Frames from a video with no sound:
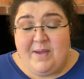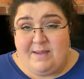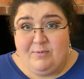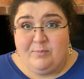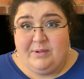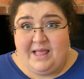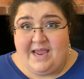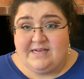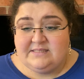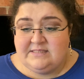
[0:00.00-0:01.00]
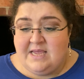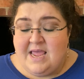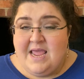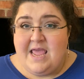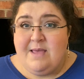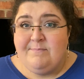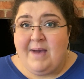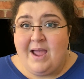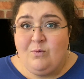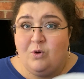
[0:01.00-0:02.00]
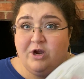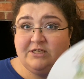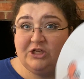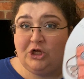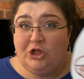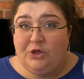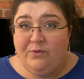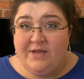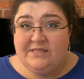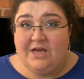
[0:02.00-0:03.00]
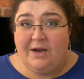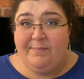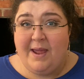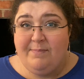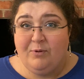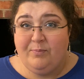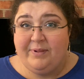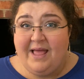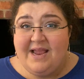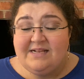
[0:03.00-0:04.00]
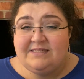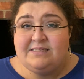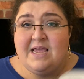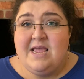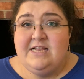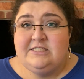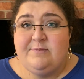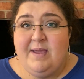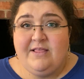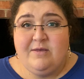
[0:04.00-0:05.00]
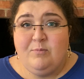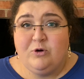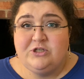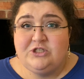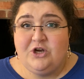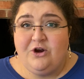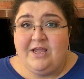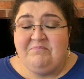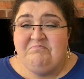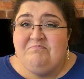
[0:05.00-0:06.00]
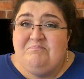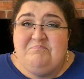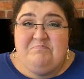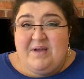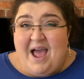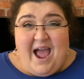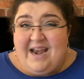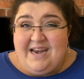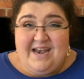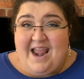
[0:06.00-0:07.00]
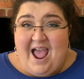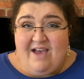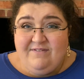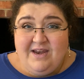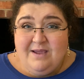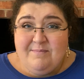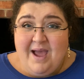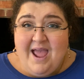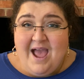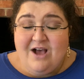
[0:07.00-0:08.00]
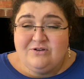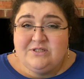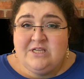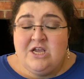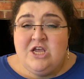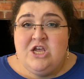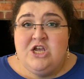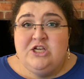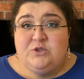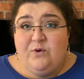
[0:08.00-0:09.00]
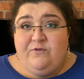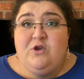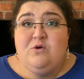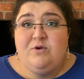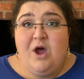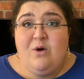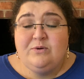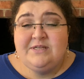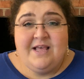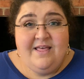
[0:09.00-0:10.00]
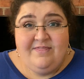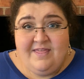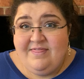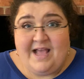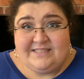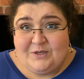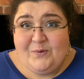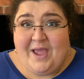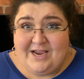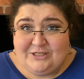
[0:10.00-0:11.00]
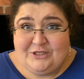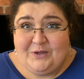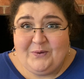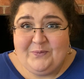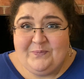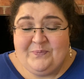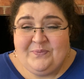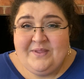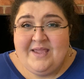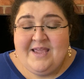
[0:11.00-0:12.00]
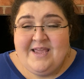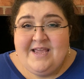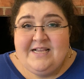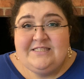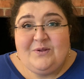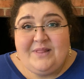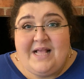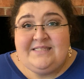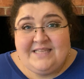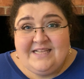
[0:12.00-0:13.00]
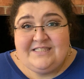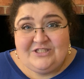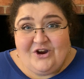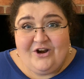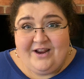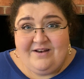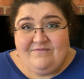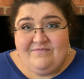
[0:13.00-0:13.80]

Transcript: paper plates, it might work to glue these on paper plates to make them more sturdy, but I didn't have any at my house, so if you don't, then that's okay too. So let's get started.